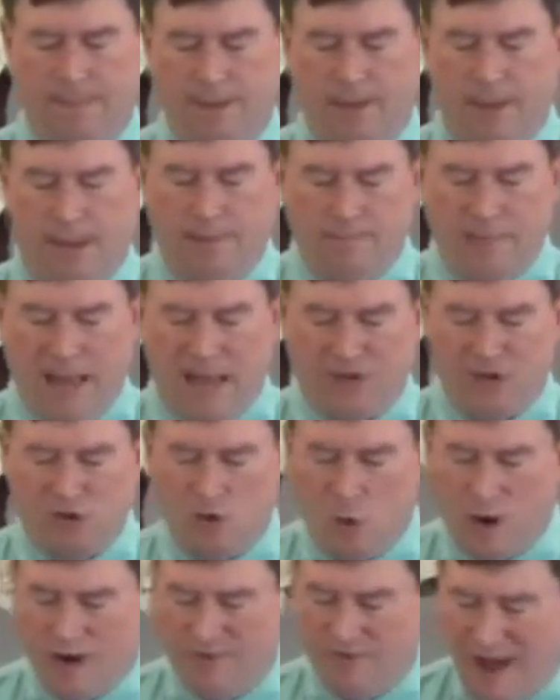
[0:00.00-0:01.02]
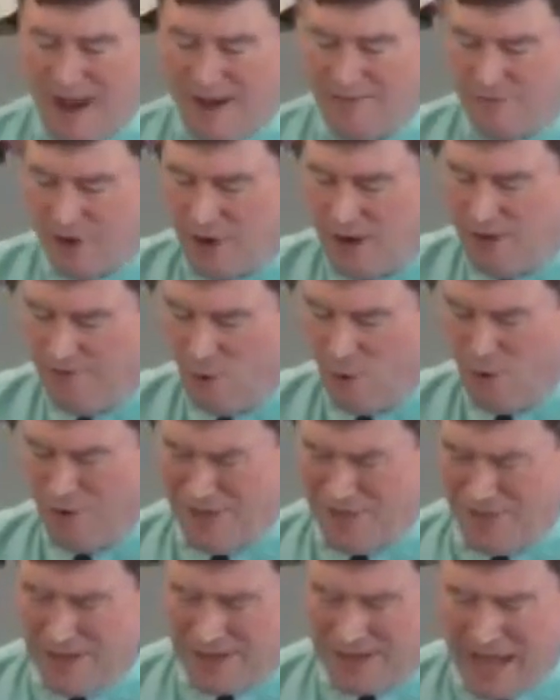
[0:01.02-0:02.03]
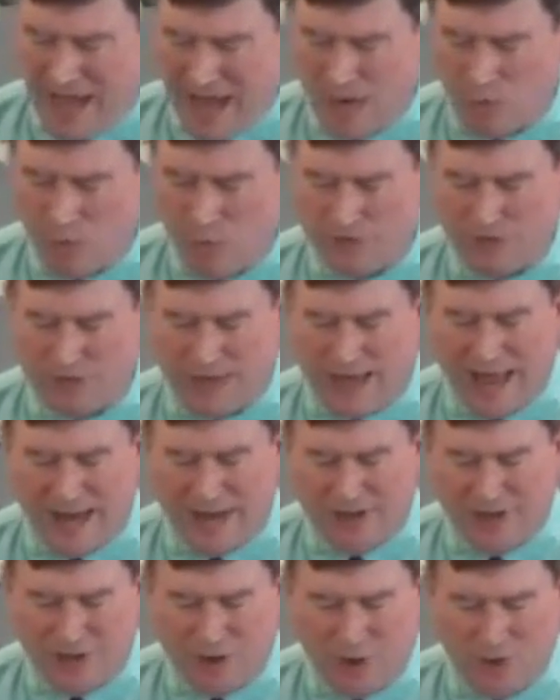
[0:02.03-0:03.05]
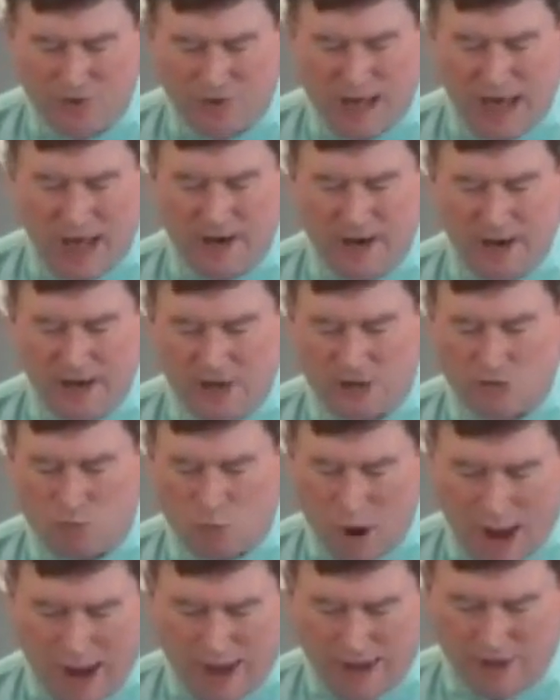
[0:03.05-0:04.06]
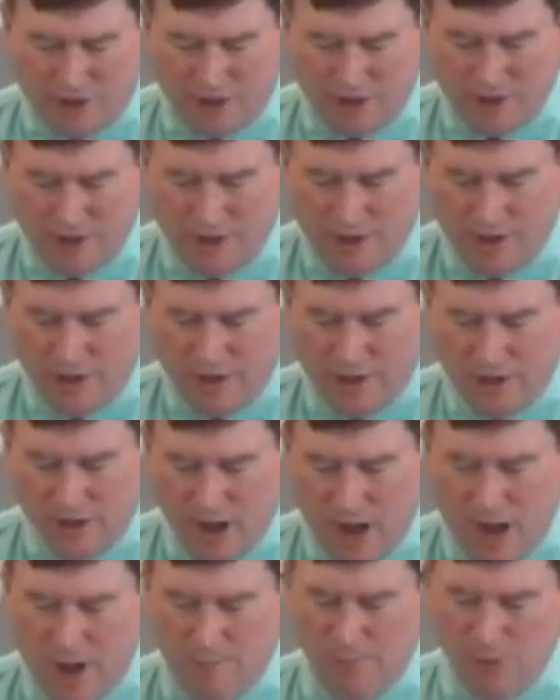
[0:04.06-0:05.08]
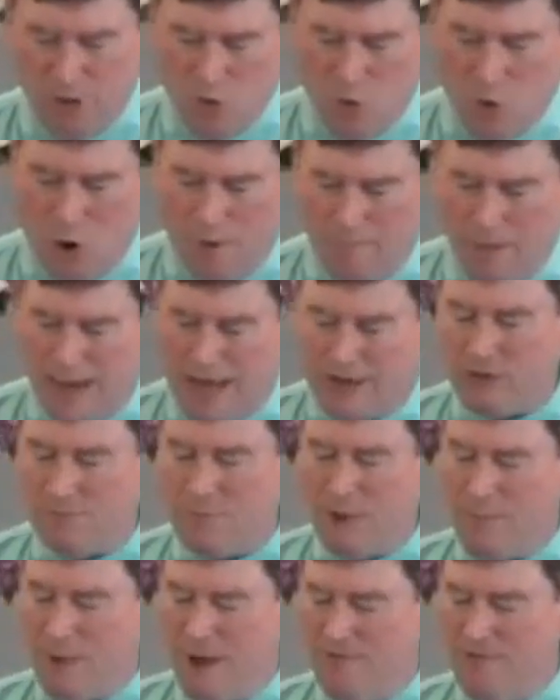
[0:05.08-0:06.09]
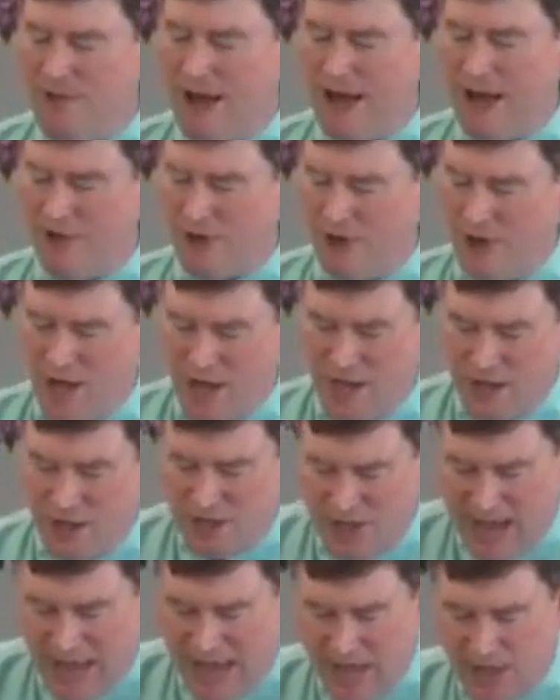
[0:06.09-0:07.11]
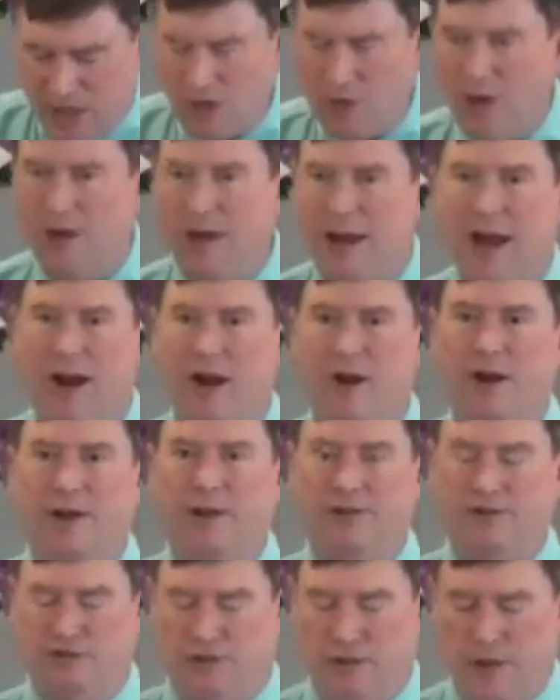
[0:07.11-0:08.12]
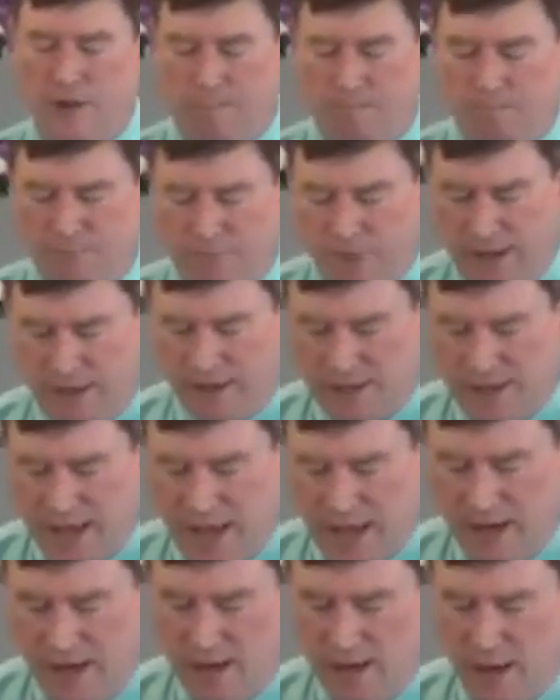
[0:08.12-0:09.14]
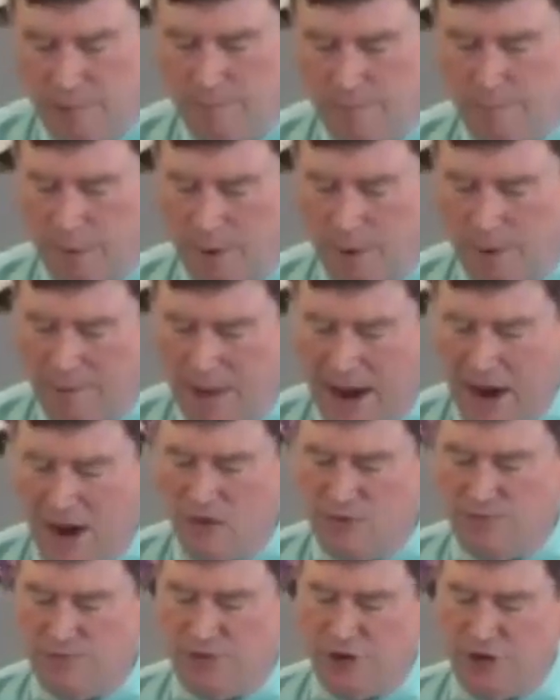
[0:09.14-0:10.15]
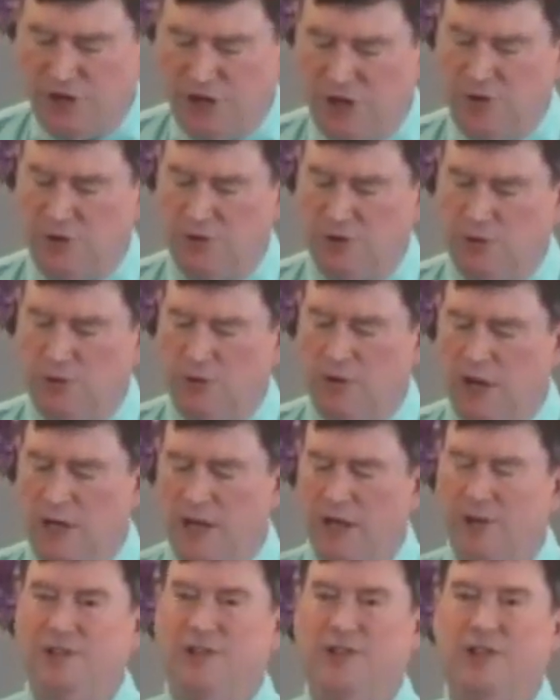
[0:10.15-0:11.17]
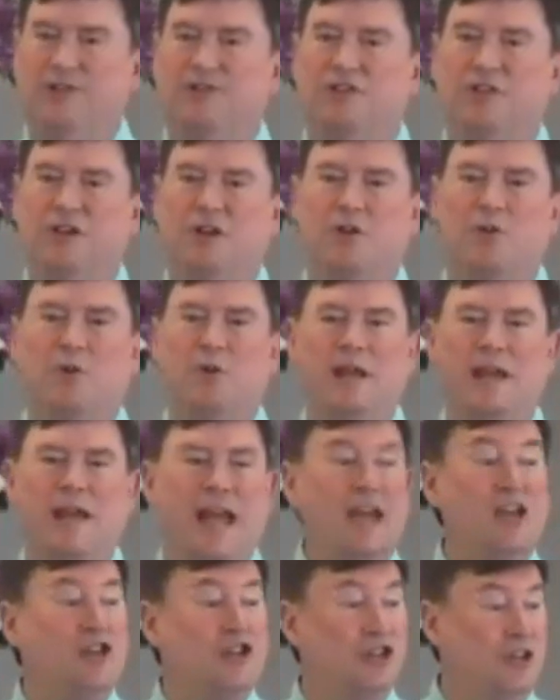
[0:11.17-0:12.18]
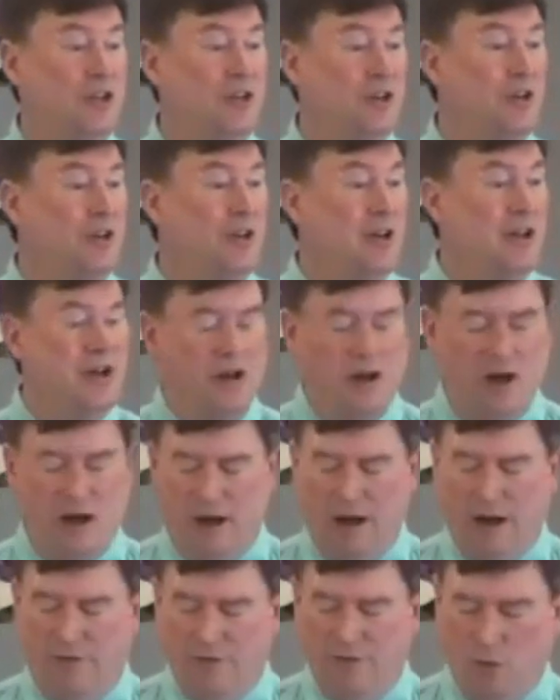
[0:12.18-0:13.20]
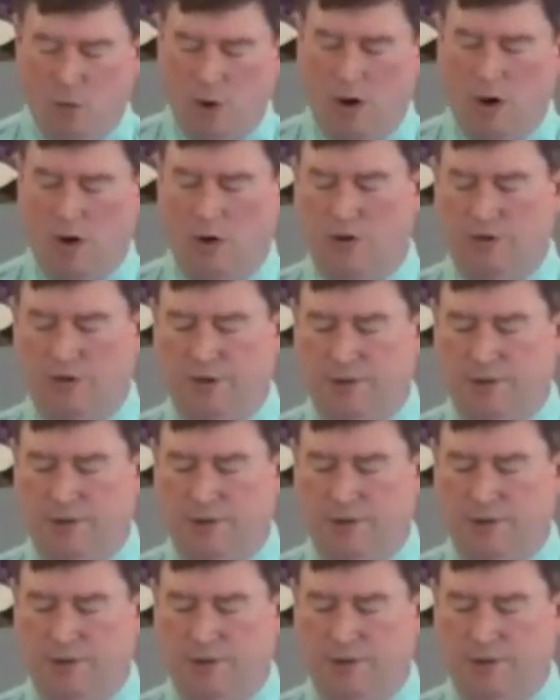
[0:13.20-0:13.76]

Matthew 25, 34. Then the king will say to those on his right, Come, you who are blessed by my Father, take your inheritance, the kingdom prepared for you since the creation of the world.